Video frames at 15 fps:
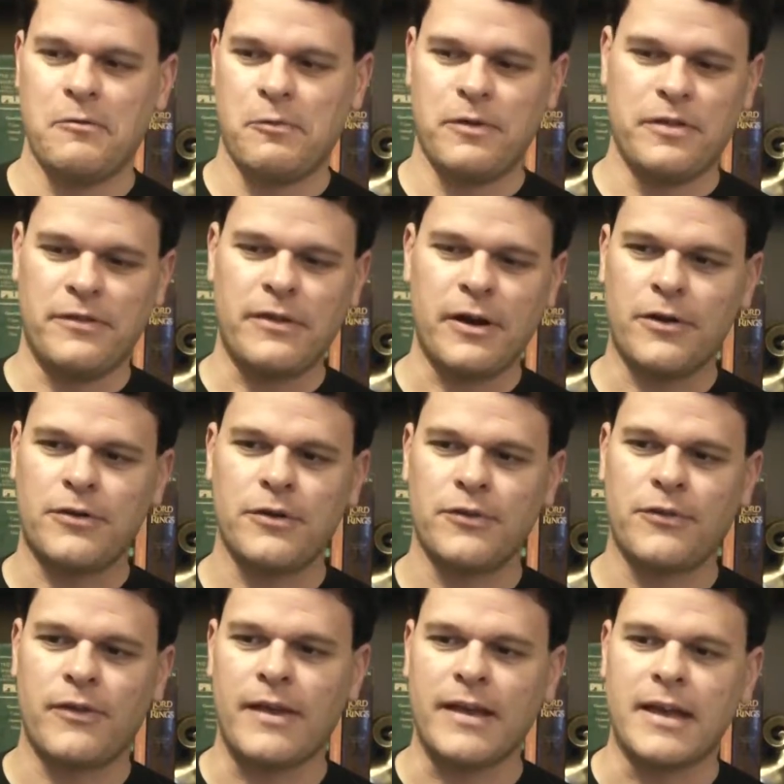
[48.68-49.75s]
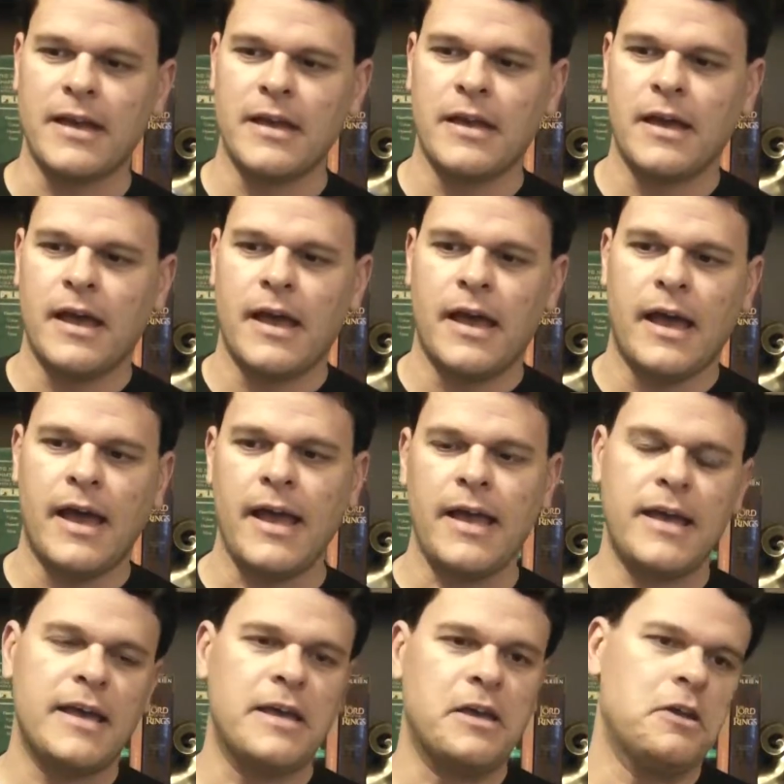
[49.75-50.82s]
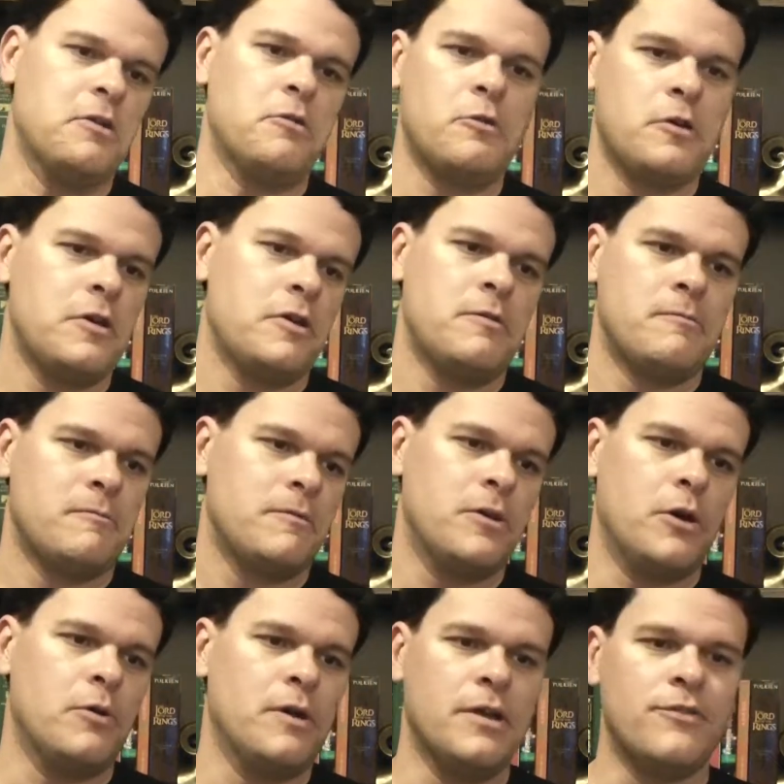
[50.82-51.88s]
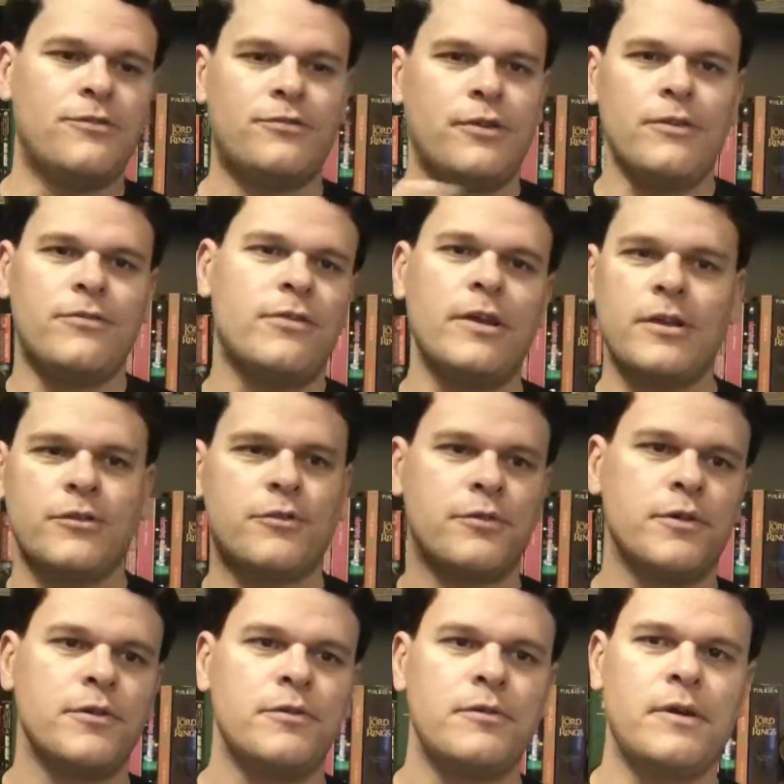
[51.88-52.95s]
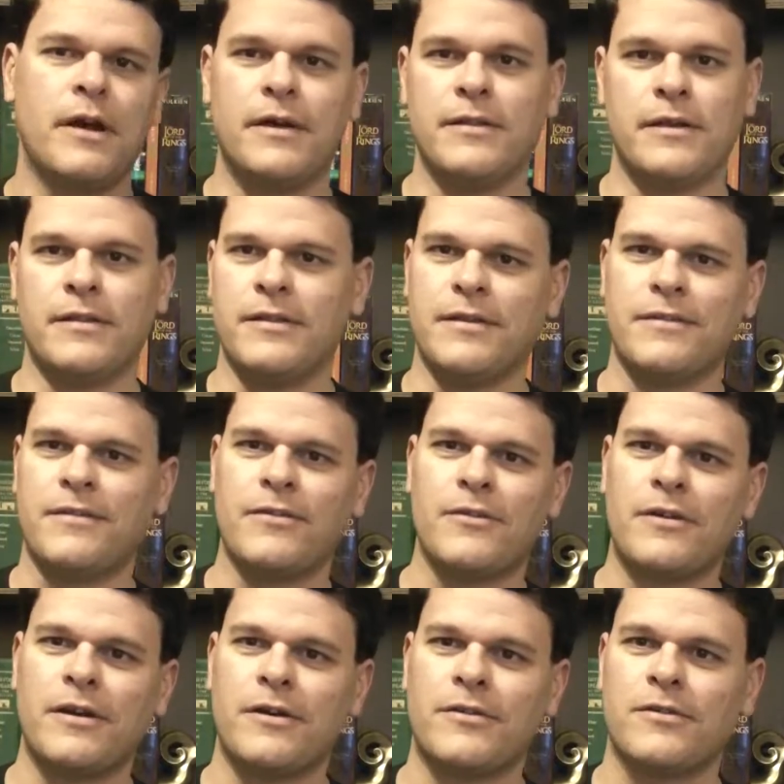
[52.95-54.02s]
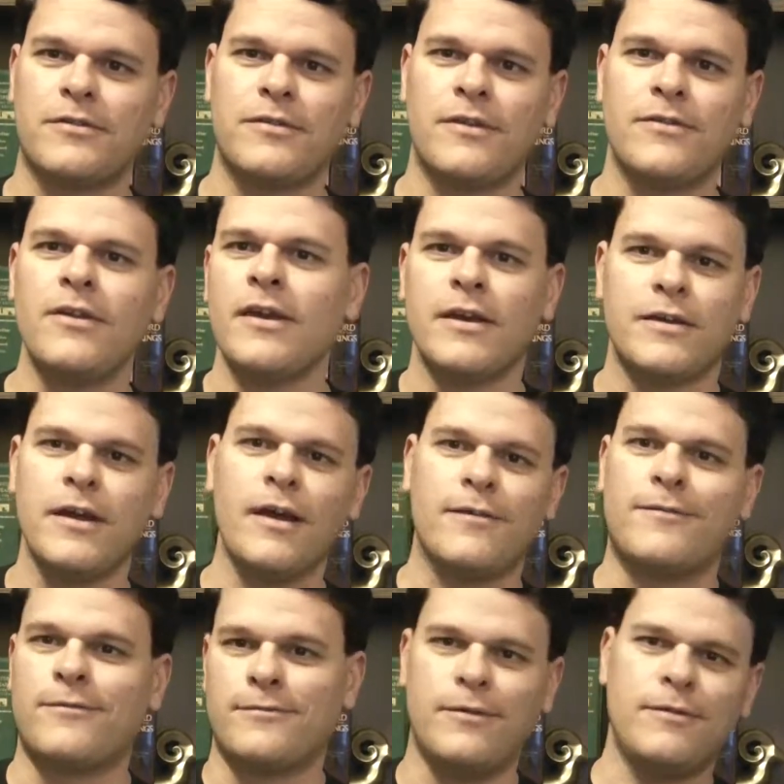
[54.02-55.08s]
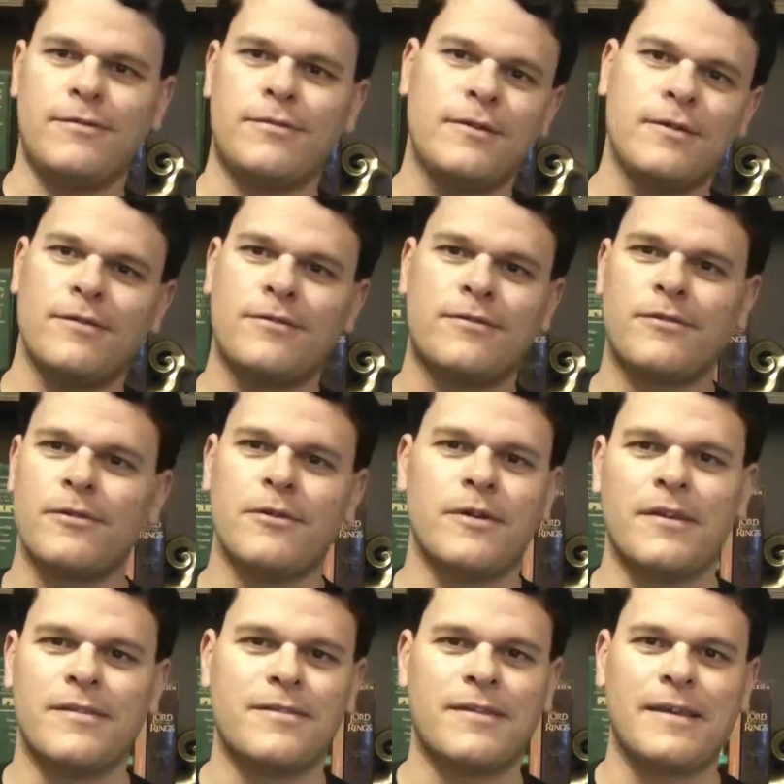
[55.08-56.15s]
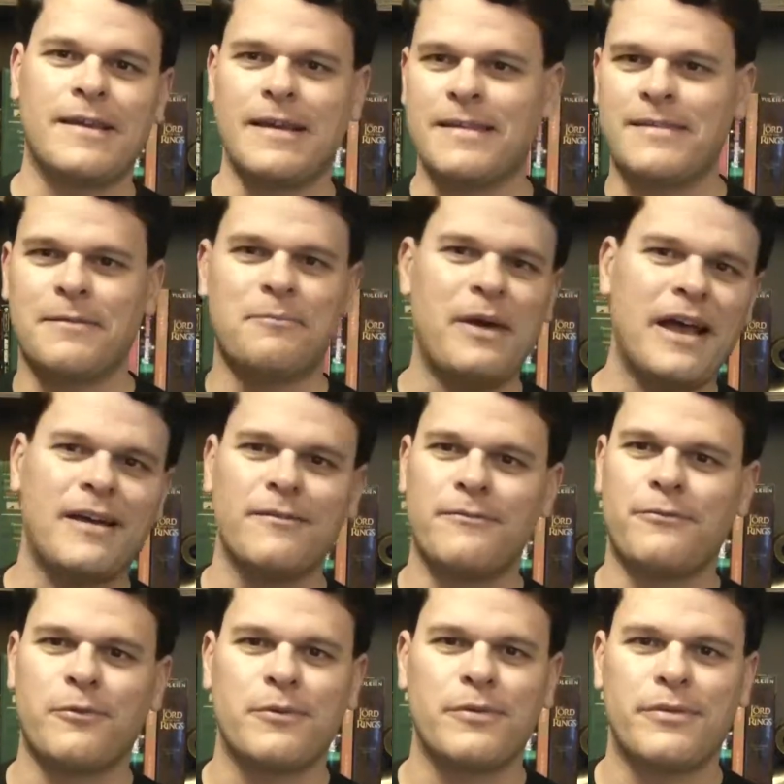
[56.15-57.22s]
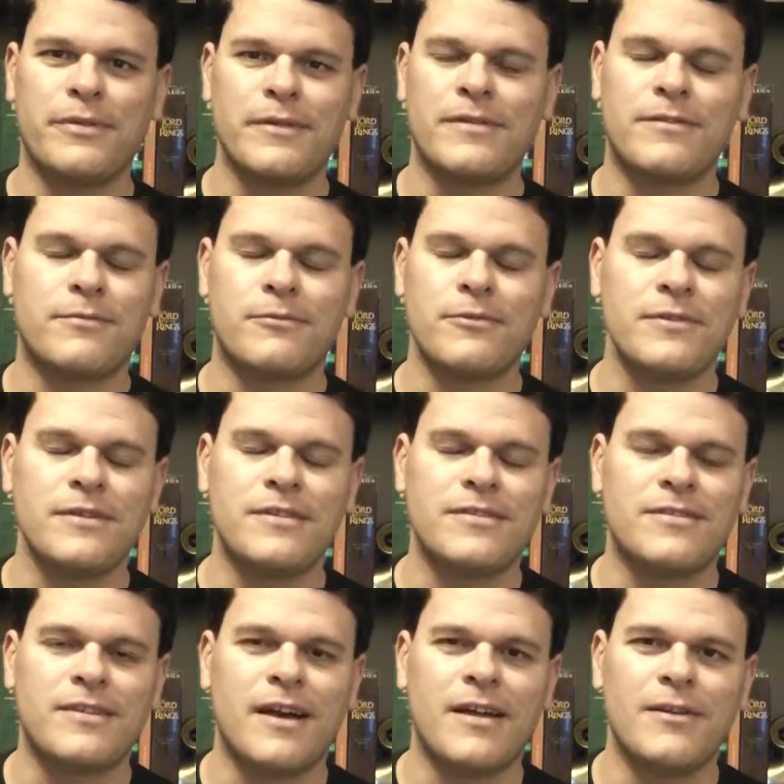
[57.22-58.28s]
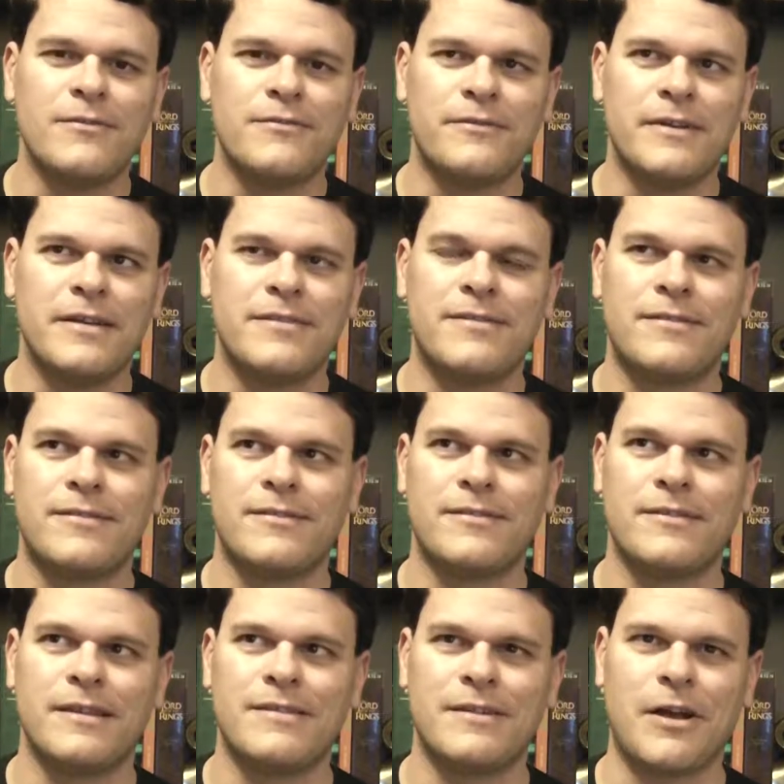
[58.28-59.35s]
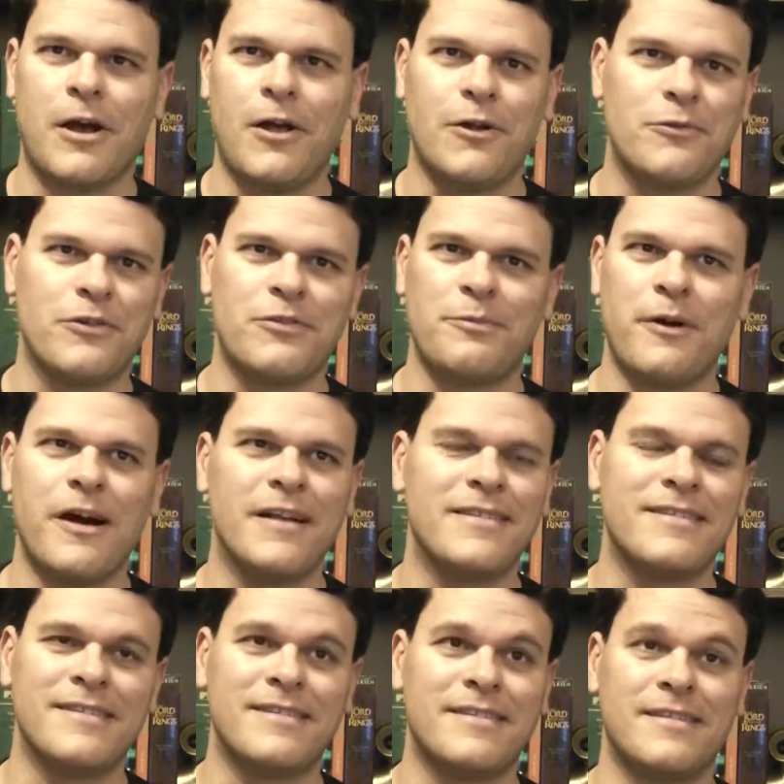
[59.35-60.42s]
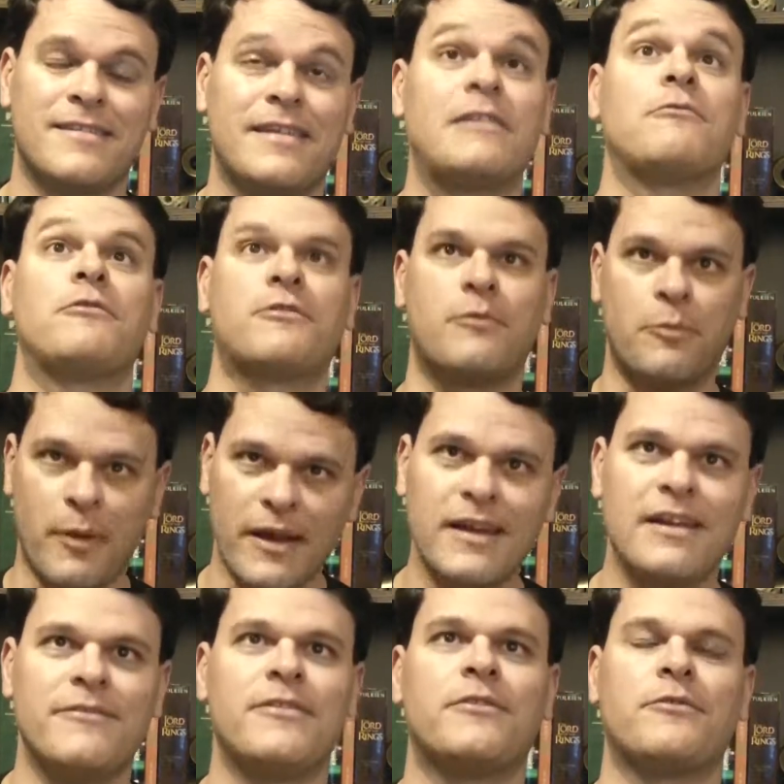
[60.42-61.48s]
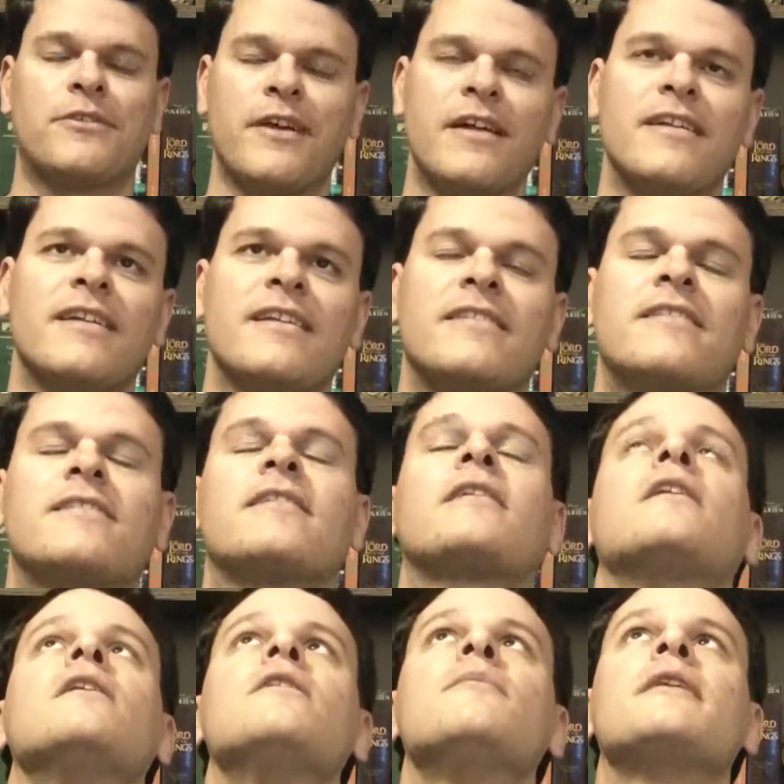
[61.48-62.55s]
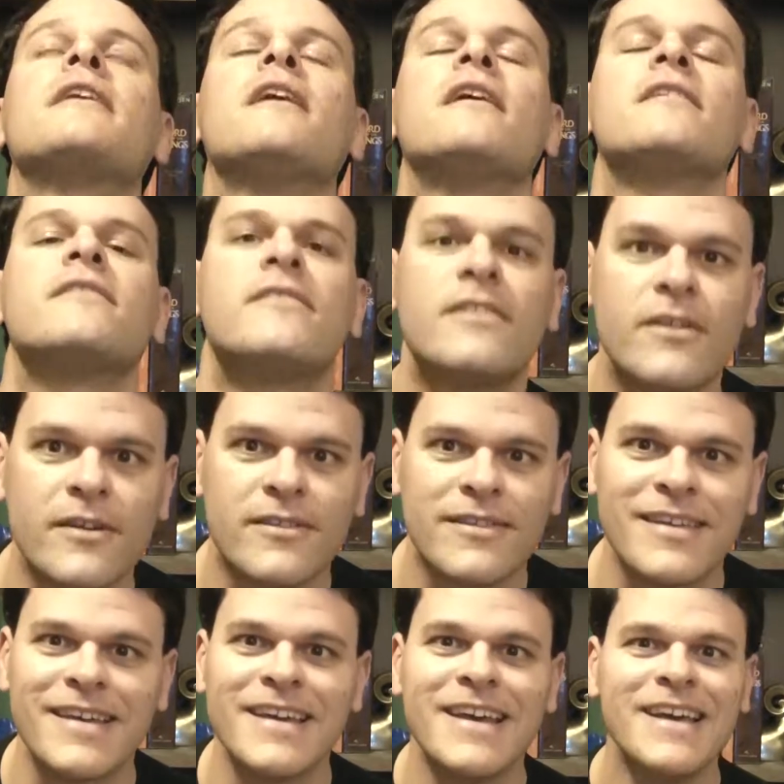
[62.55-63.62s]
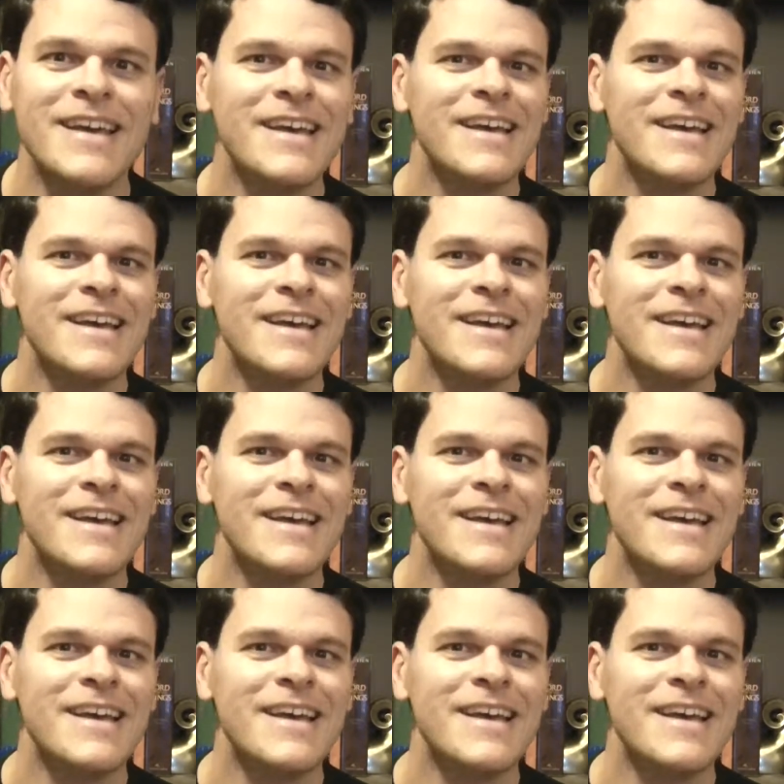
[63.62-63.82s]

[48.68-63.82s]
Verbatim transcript: where this character is like, hey, you know, is this thing true? And then this other character says, yes, this thing is true. It's like, it's a back and forth that's really just kind of, it's it's a call and response. It's just like, it's repetitive, it's redundant. It's just like, oh my gosh, seriously.